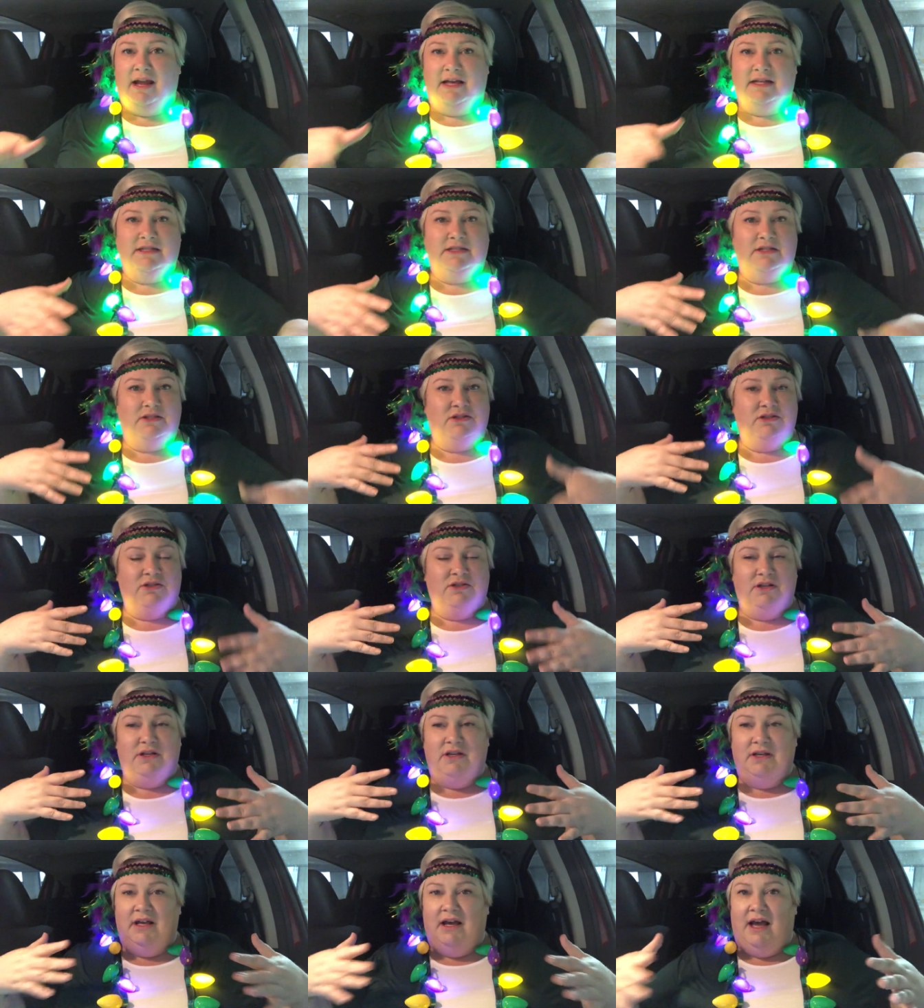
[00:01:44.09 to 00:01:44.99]
I didn't,
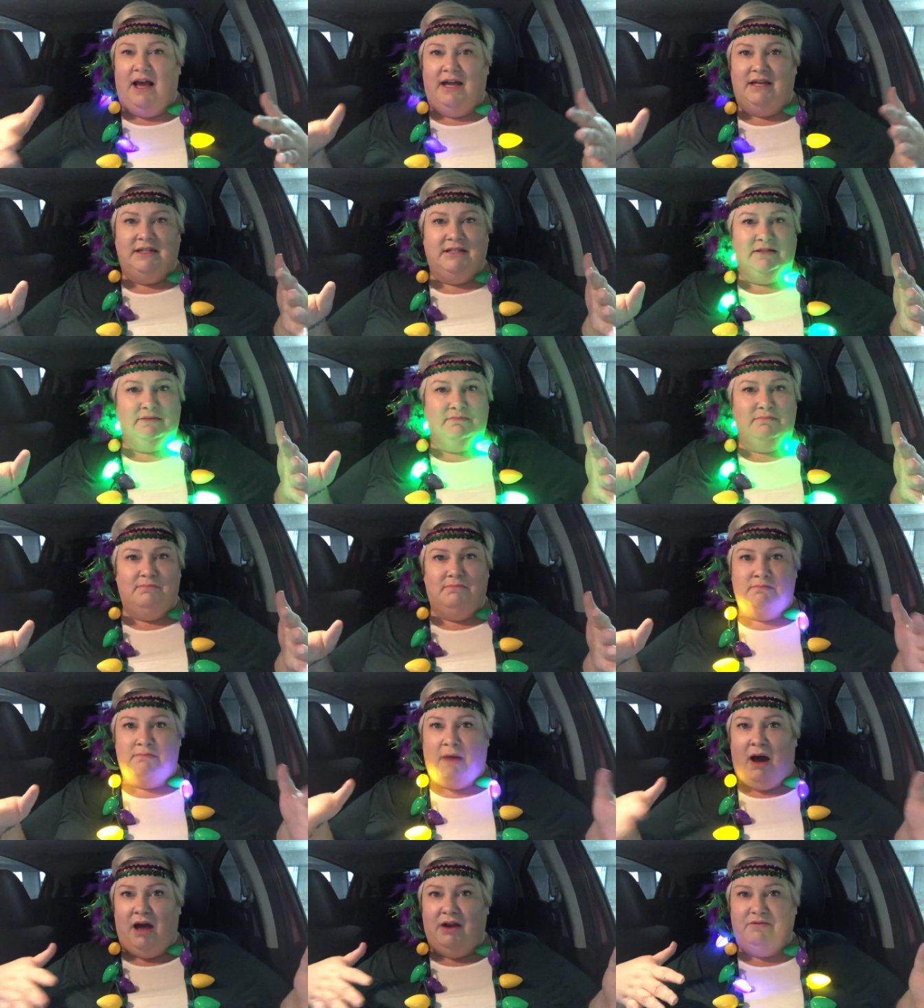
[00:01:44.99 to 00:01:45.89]
I didn't
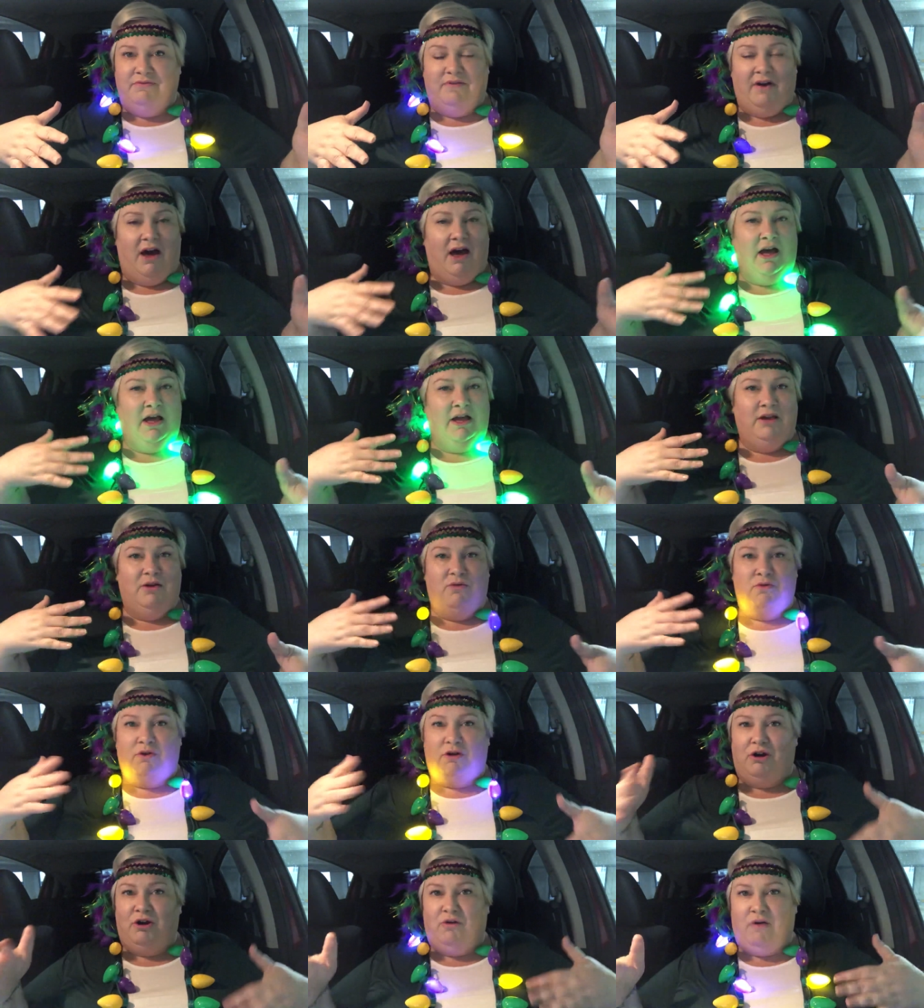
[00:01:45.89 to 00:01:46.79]
modify
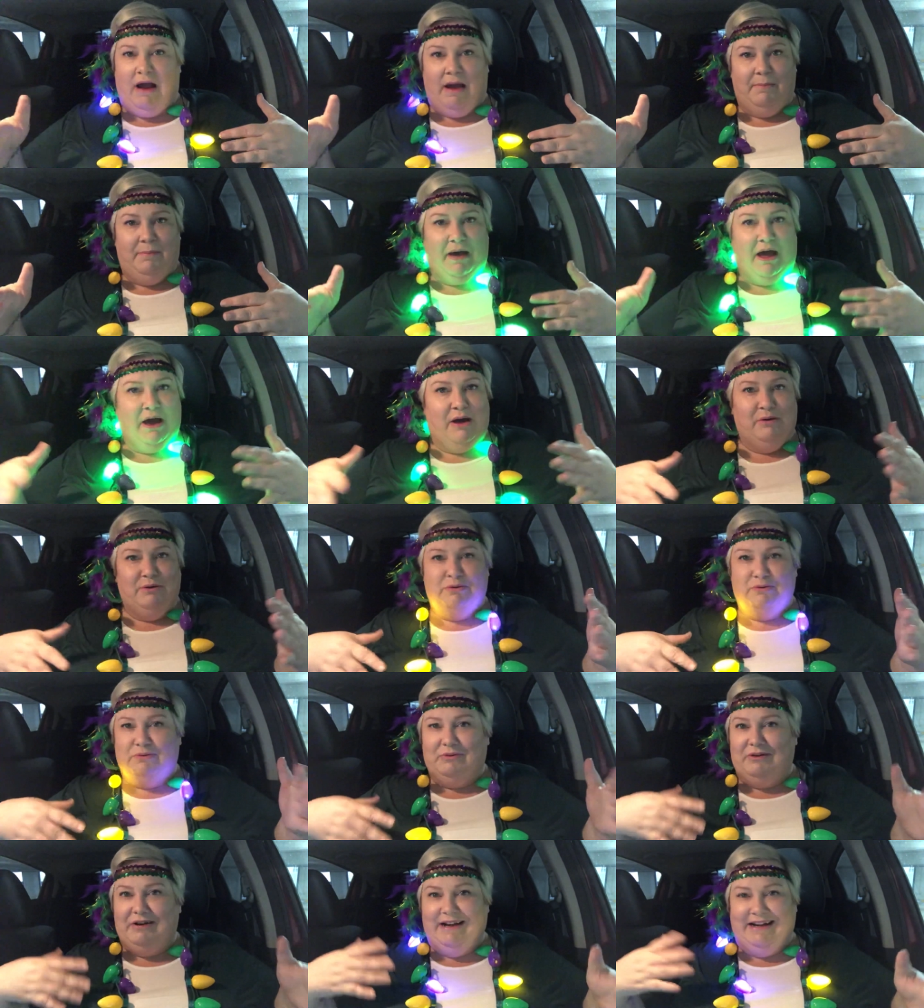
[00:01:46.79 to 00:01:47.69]
or crap out
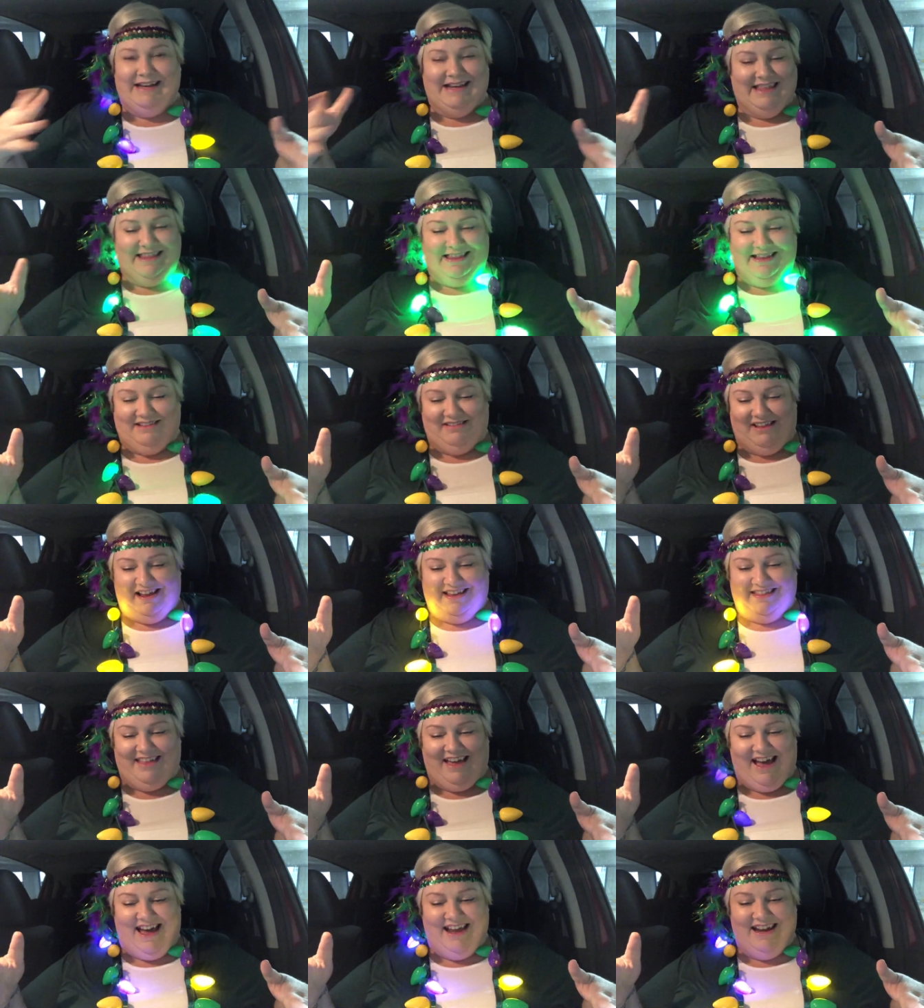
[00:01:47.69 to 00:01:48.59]
or anything like
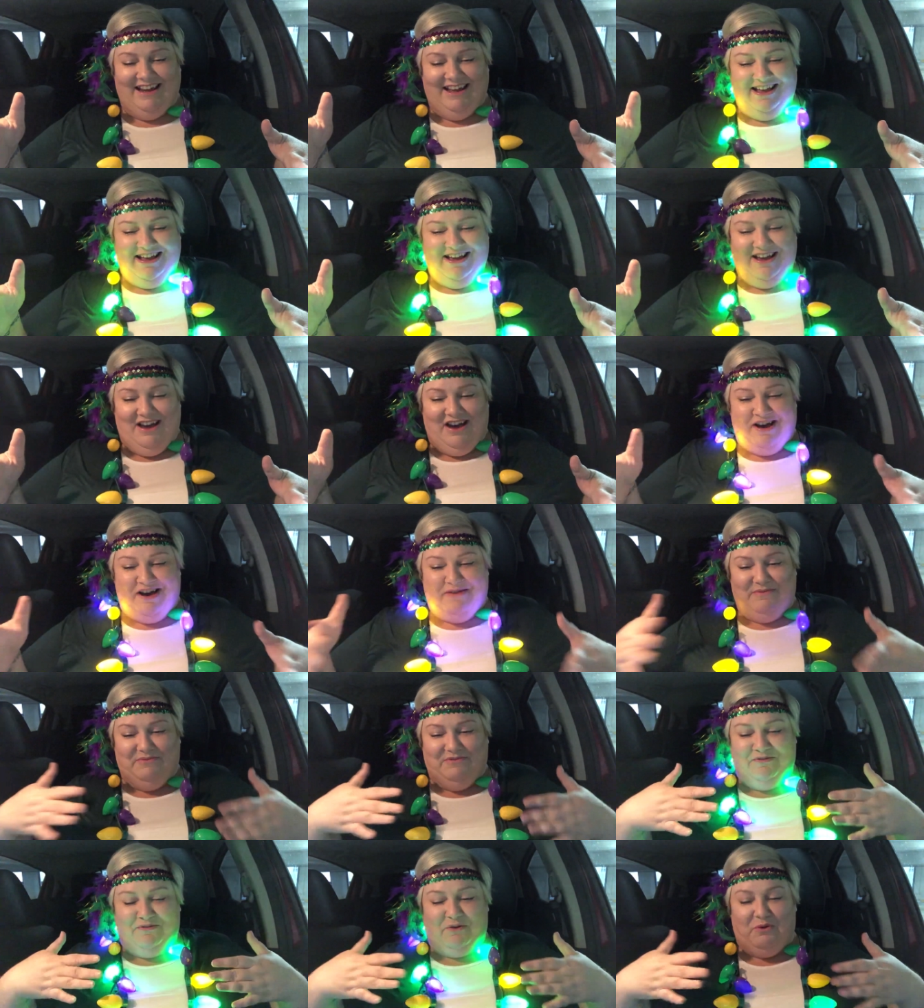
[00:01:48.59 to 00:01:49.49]
that
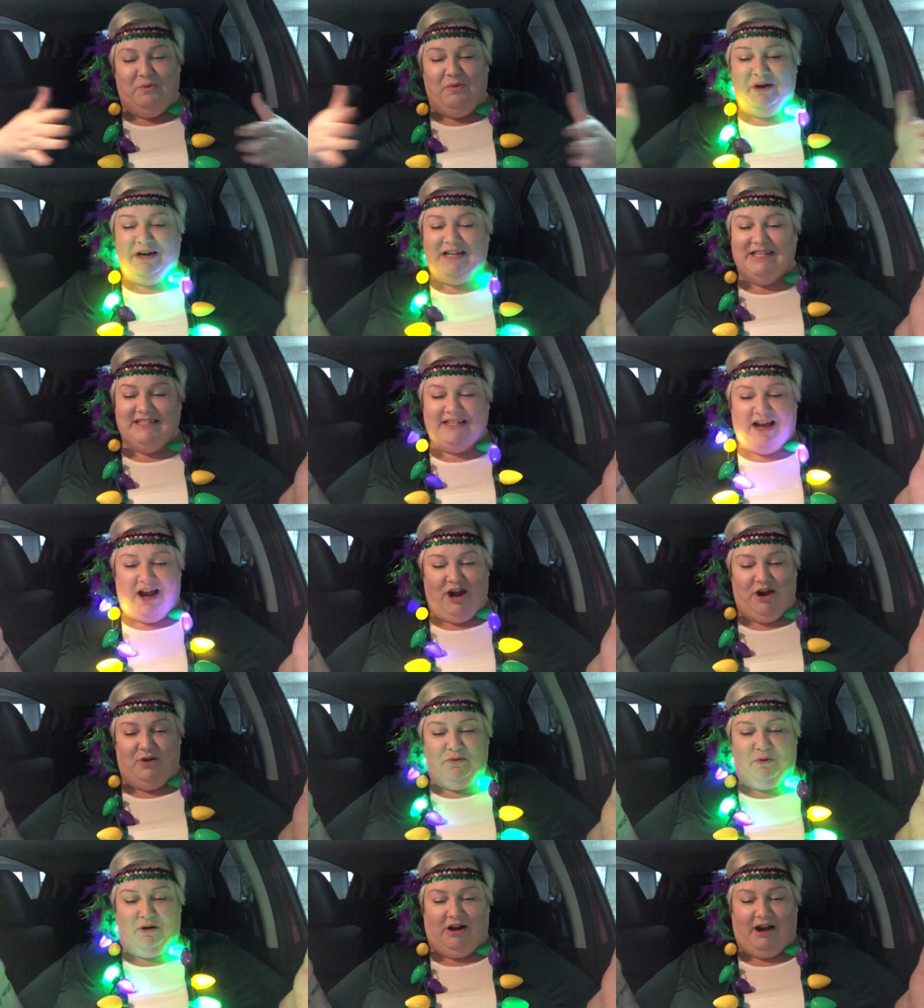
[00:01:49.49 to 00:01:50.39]
um, for one
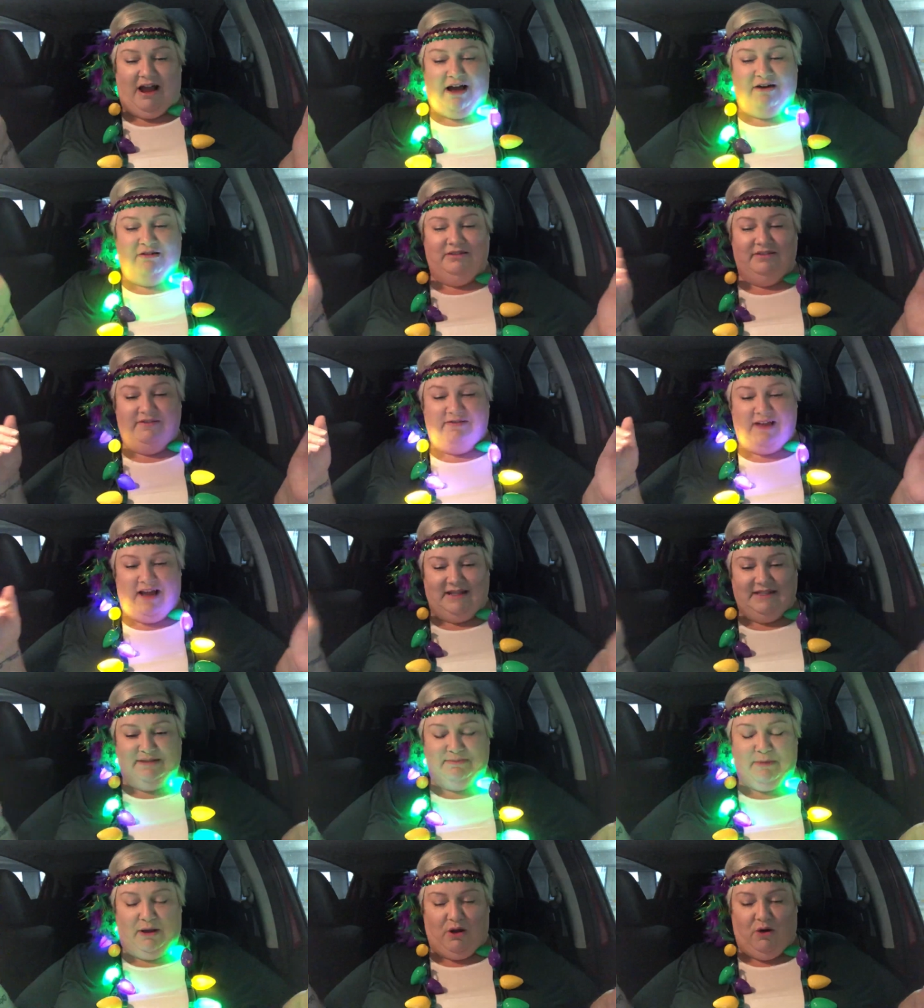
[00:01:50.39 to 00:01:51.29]
entire workout.
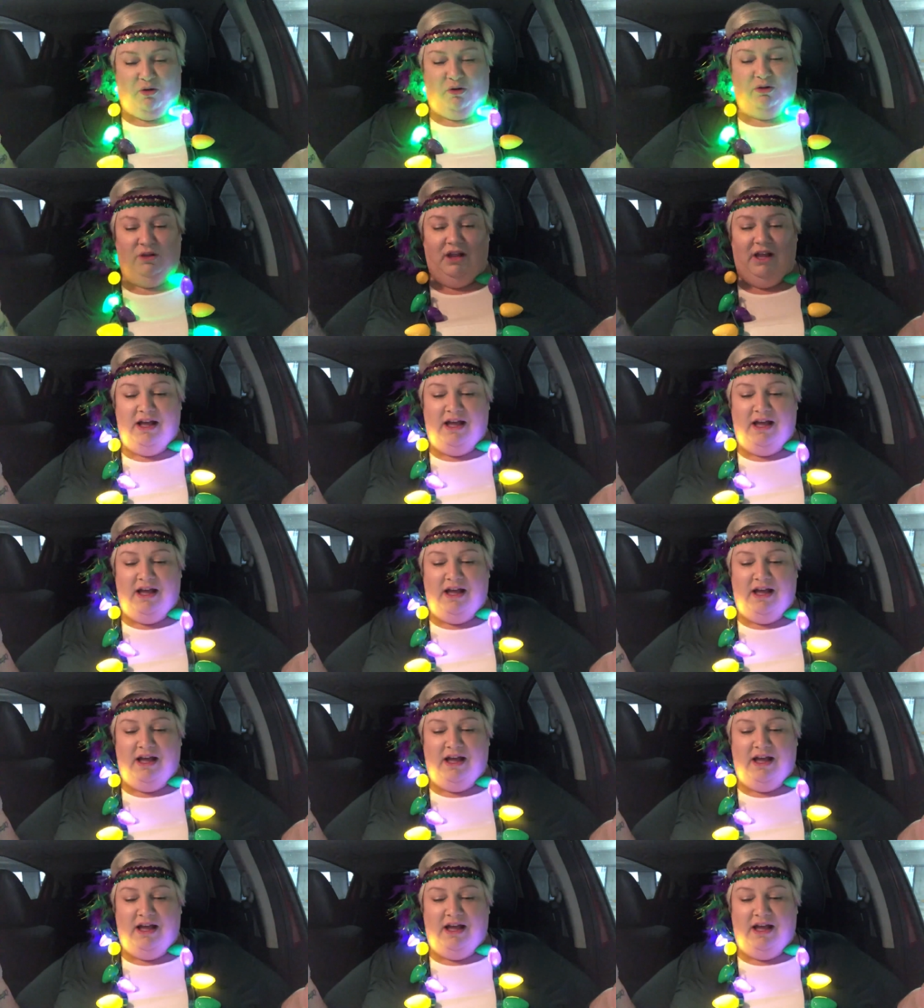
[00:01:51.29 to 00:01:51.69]
That's my goal.